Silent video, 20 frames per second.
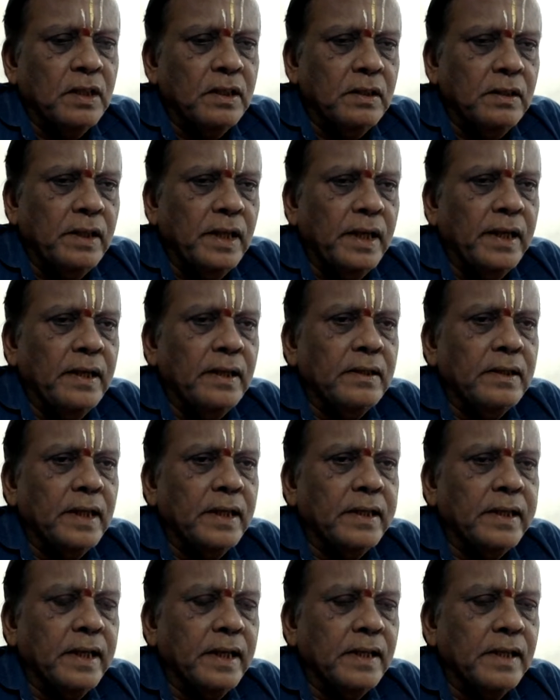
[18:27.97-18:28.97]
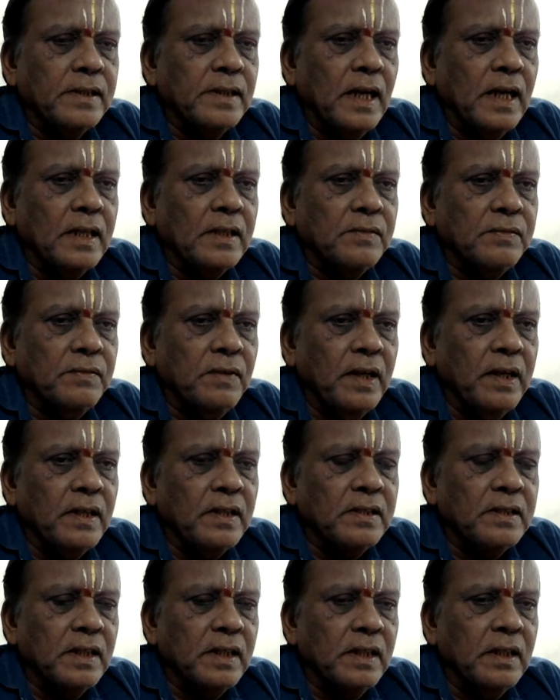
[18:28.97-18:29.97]
Then, in that case, as far as
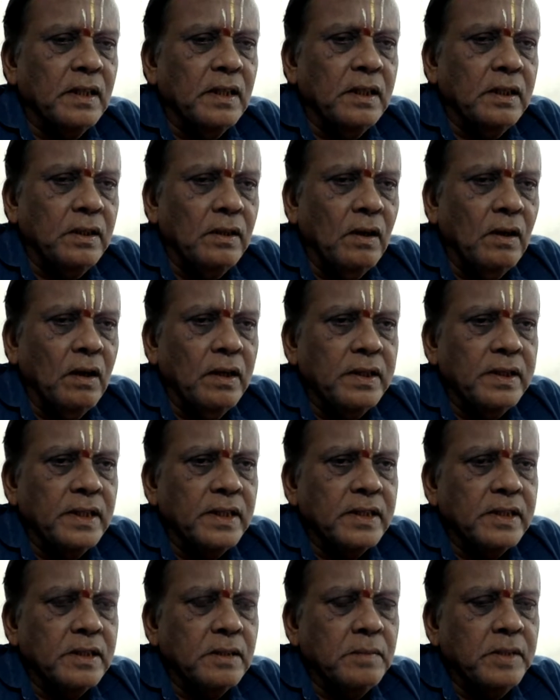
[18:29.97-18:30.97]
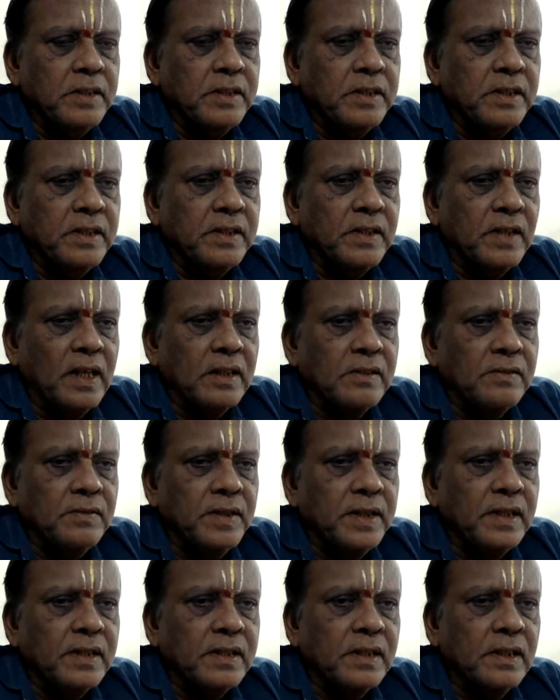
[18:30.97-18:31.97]
a non-testamentary transfer
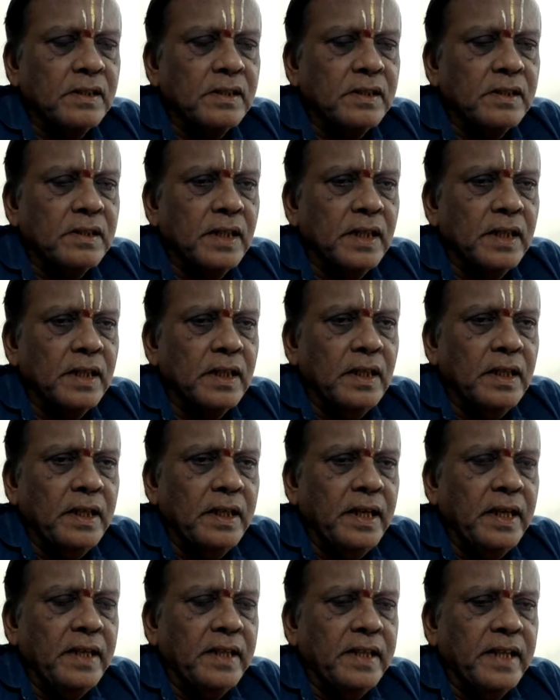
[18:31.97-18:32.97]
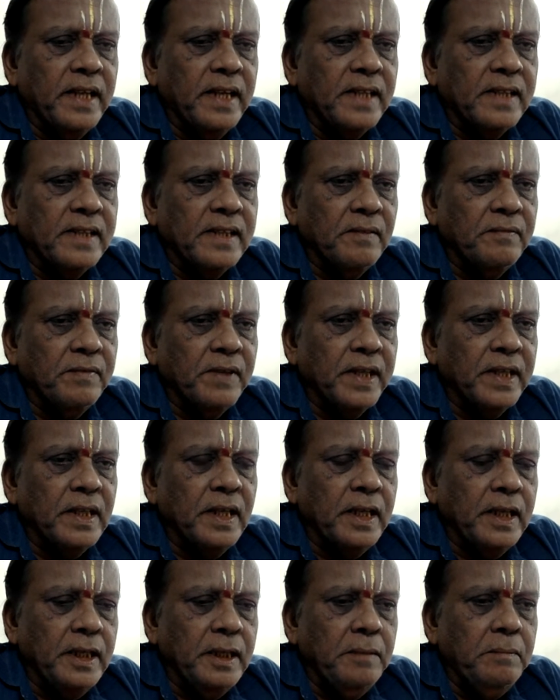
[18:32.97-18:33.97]
is concerned, it takes effect
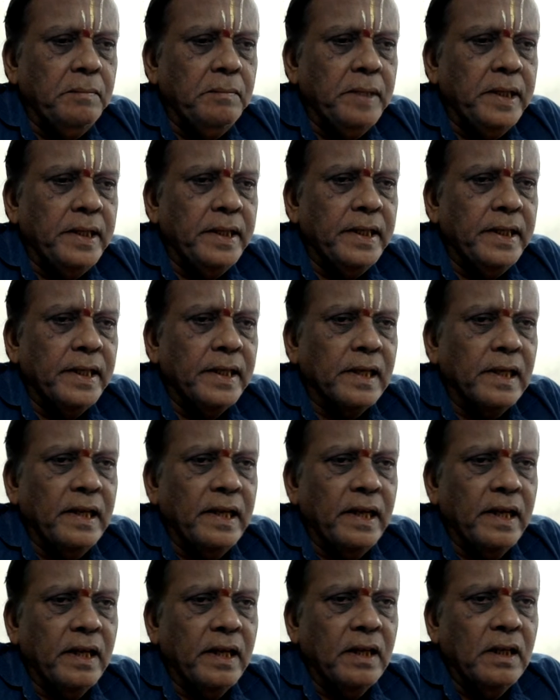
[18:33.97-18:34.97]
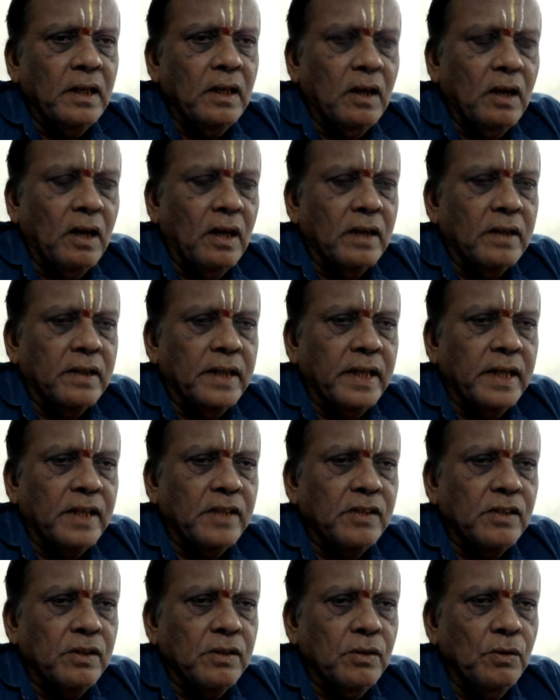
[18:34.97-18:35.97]
immediately on the
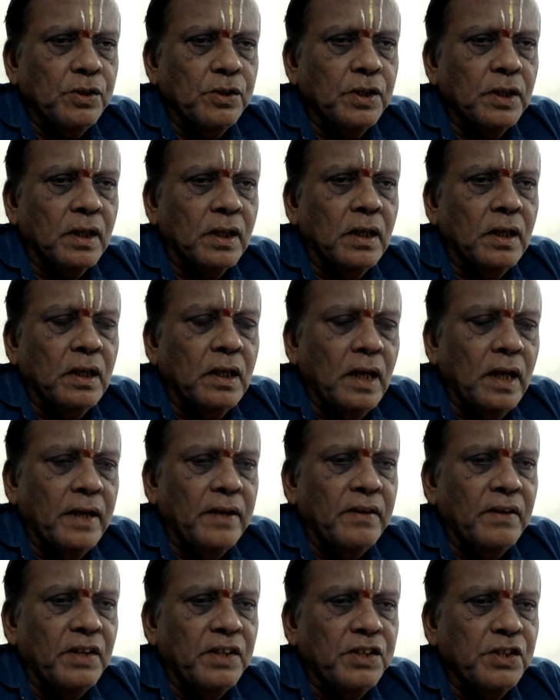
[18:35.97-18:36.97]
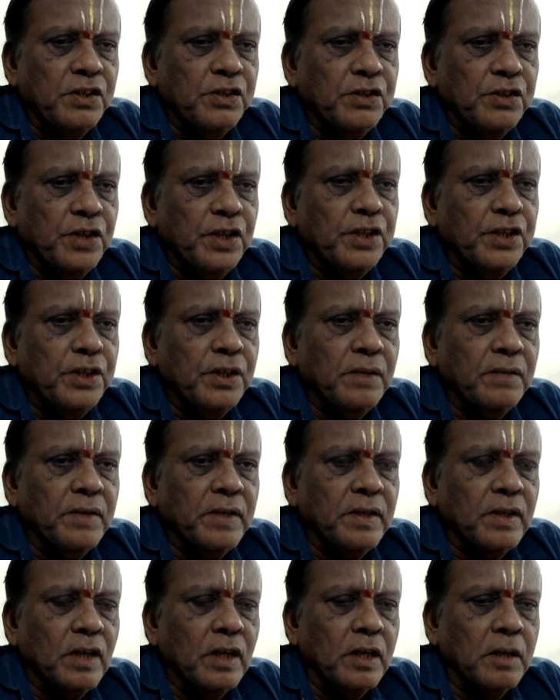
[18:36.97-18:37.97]
execution and registration of the
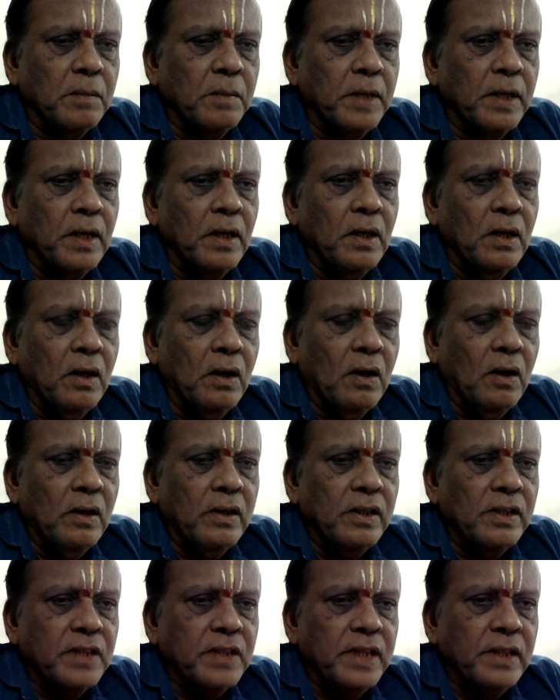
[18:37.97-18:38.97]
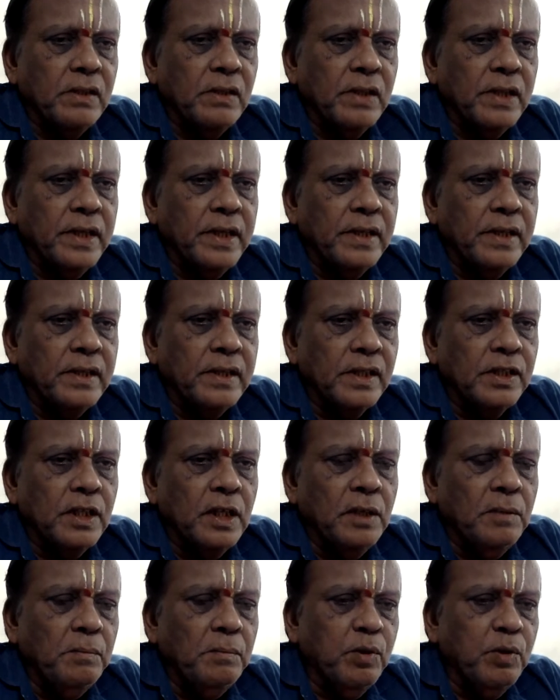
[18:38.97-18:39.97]
document. All the titular interest,
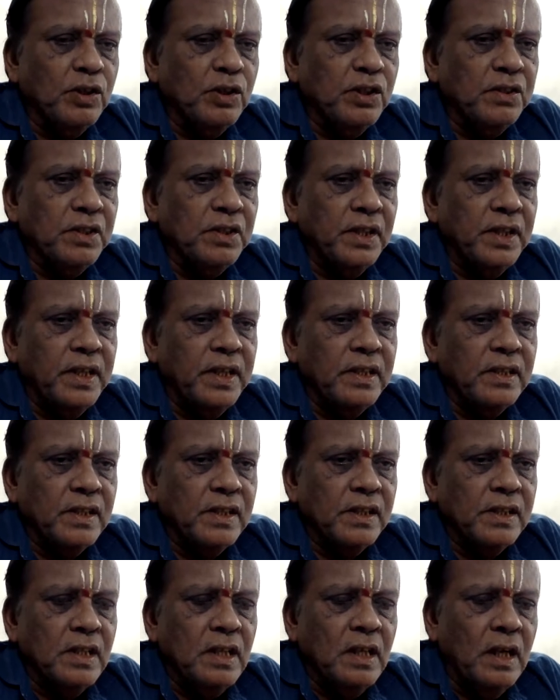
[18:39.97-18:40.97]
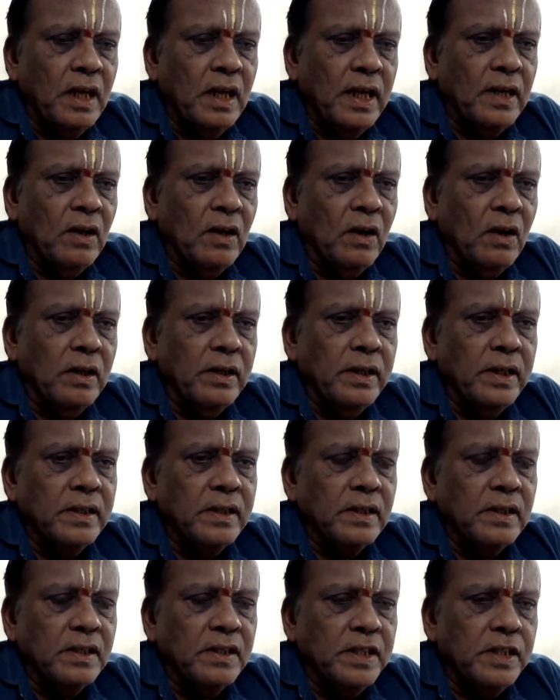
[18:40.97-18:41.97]
possessory interest, and all the
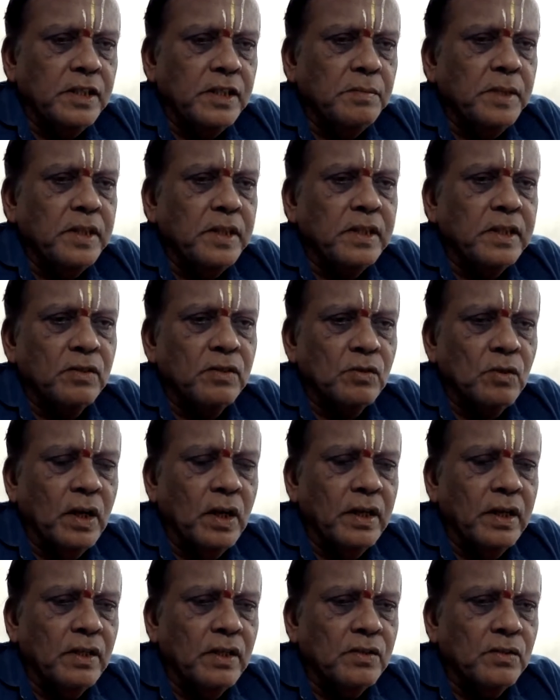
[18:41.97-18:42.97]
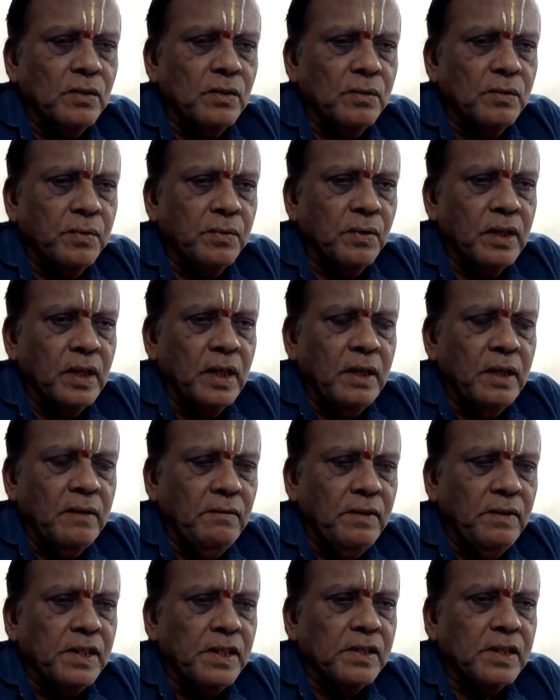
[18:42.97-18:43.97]
interest, easement, so on and so forth,
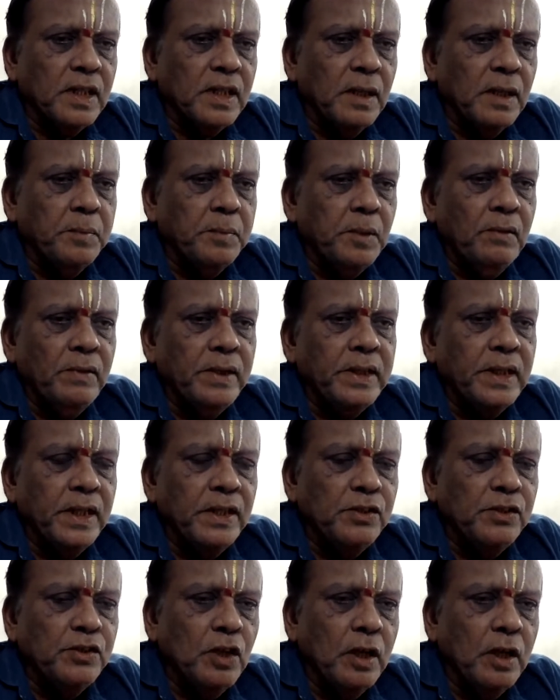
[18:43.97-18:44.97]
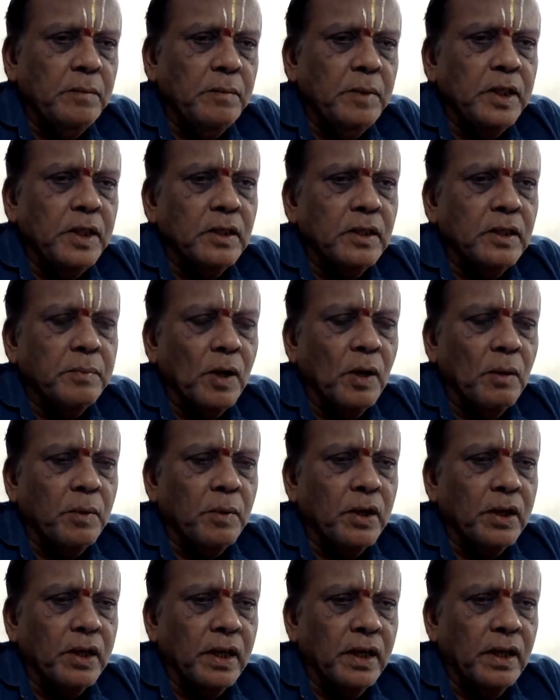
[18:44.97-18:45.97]
which is coupled with the enjoyment of the
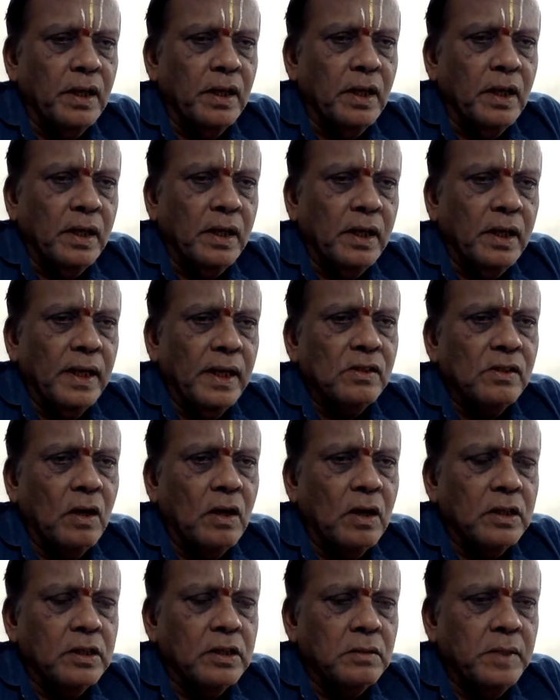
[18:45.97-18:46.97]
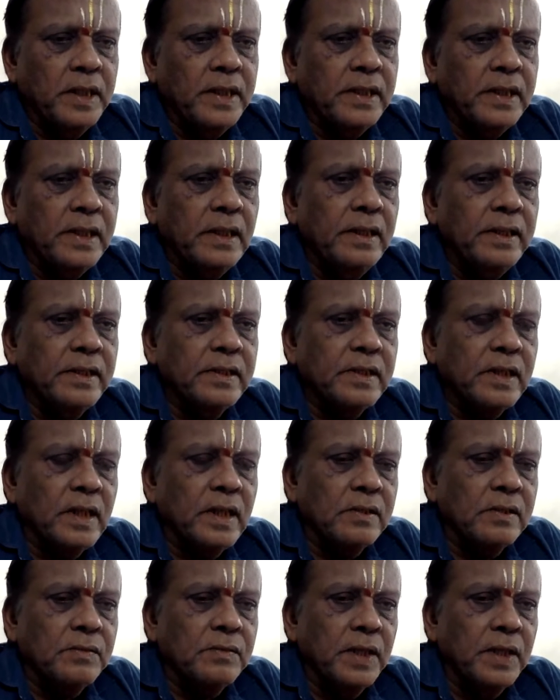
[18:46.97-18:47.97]
property, gets automatically
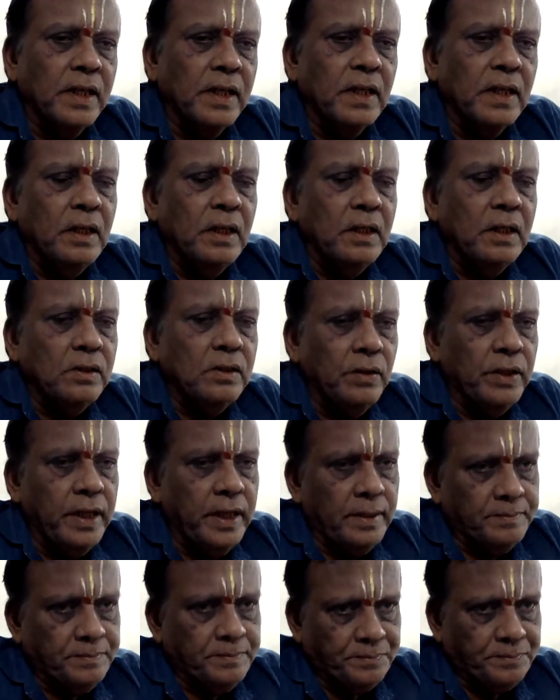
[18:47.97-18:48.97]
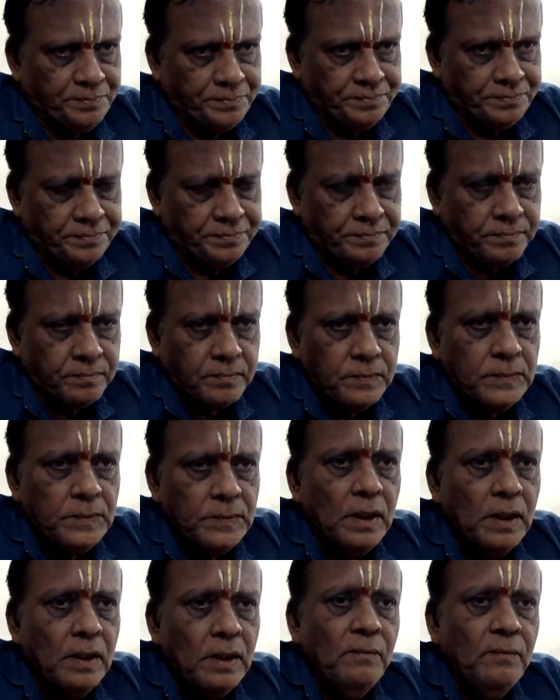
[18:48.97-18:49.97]
transferred to the
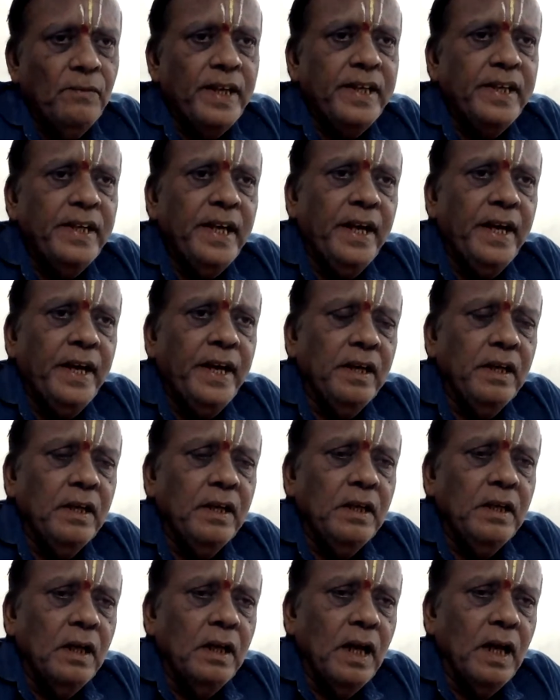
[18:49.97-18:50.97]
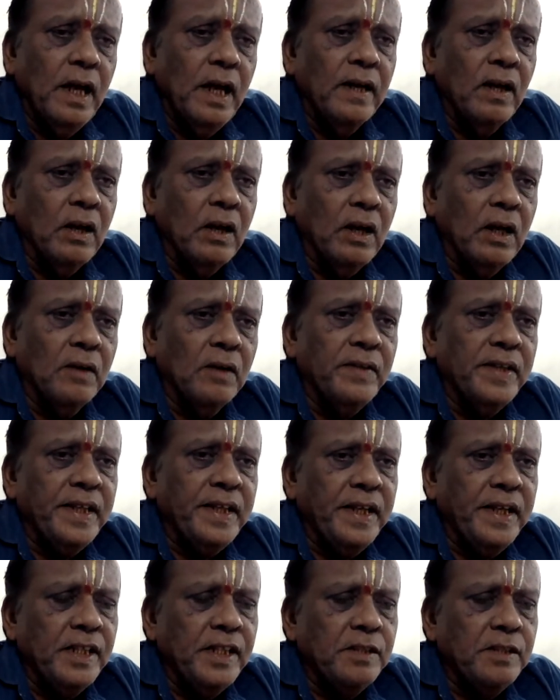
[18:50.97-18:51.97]
vendee, and along with the
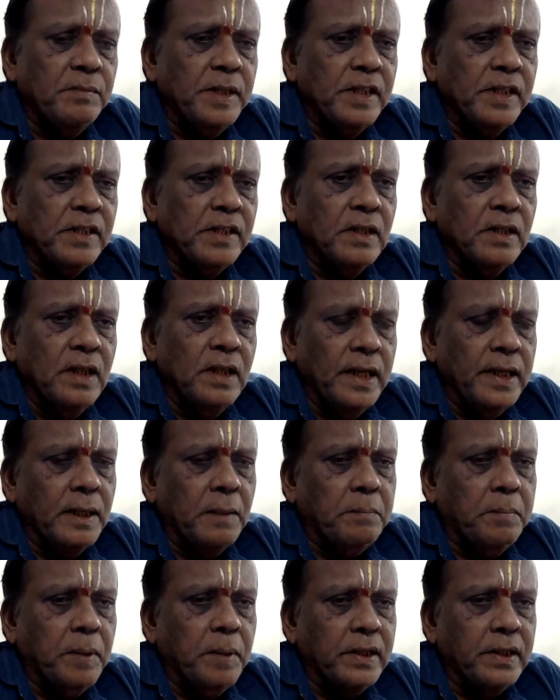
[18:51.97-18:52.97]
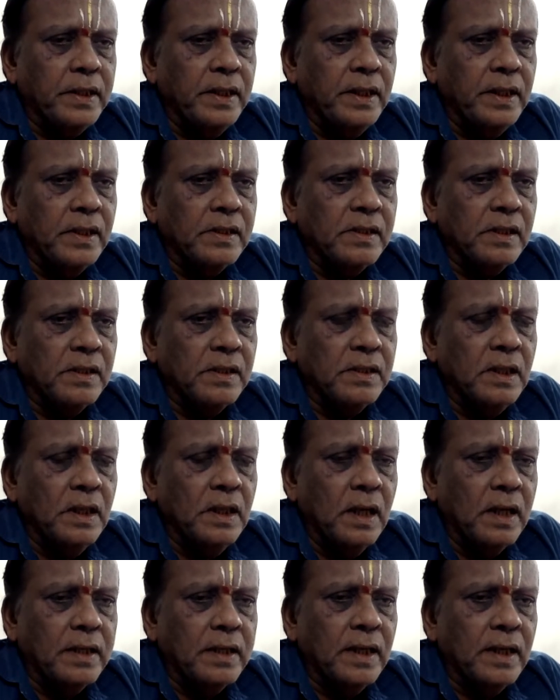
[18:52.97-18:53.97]
easements and appurtenances
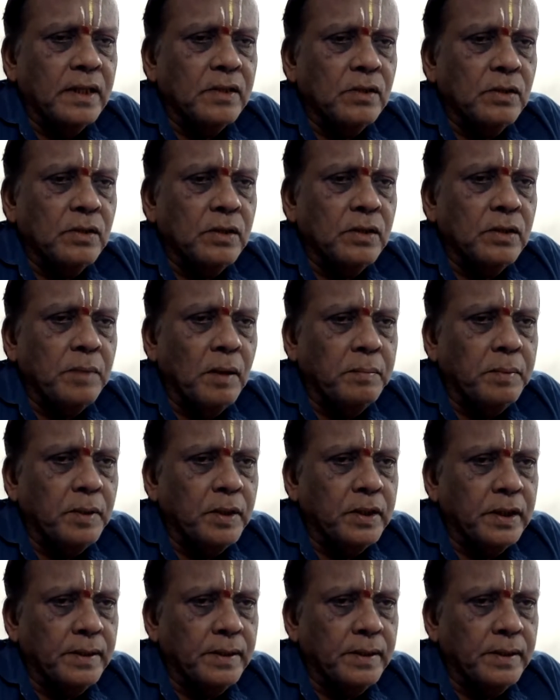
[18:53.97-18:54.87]
attached to the property.